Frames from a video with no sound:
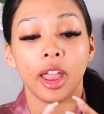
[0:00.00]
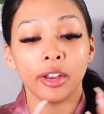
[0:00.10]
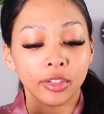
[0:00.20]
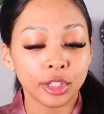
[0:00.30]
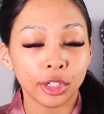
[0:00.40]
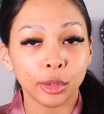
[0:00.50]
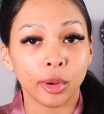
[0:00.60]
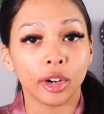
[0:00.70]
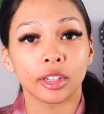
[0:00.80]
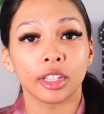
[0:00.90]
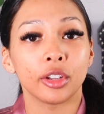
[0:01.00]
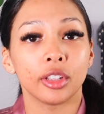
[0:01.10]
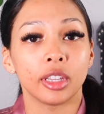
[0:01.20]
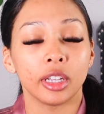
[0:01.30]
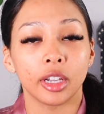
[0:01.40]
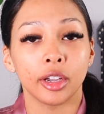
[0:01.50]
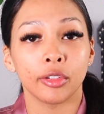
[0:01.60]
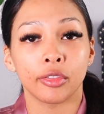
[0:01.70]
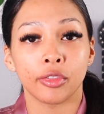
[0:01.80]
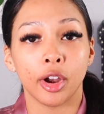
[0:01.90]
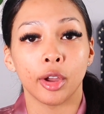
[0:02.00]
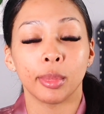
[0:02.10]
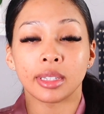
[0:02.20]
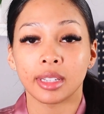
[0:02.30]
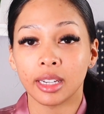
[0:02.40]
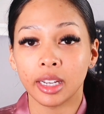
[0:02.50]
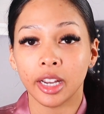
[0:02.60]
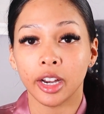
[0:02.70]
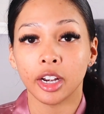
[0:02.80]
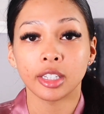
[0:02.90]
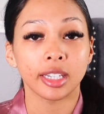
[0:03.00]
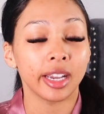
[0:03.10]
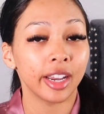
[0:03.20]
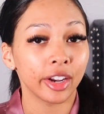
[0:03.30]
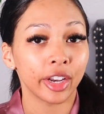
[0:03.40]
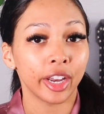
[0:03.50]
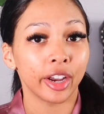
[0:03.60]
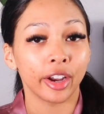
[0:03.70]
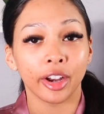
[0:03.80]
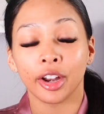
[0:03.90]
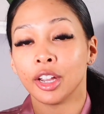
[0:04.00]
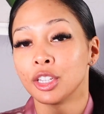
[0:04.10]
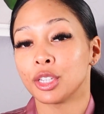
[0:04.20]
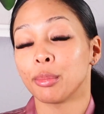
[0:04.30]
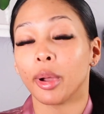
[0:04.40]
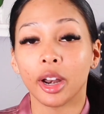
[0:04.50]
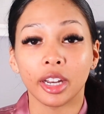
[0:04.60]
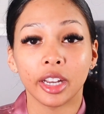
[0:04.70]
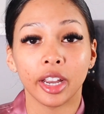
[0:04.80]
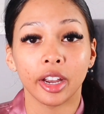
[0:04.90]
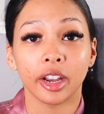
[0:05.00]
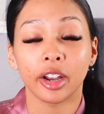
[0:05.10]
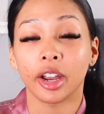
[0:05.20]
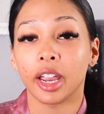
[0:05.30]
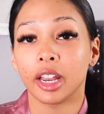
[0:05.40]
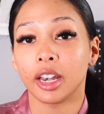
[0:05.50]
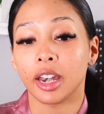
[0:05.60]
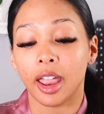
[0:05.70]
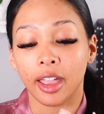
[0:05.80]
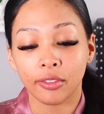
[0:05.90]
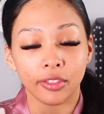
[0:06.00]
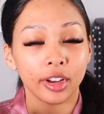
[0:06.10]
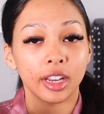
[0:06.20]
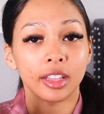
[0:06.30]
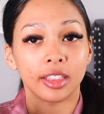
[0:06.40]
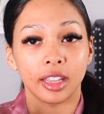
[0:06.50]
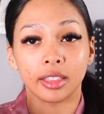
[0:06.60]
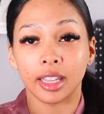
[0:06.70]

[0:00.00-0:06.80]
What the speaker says: every single product that you can think of, from skincare to hair care to body care and everything.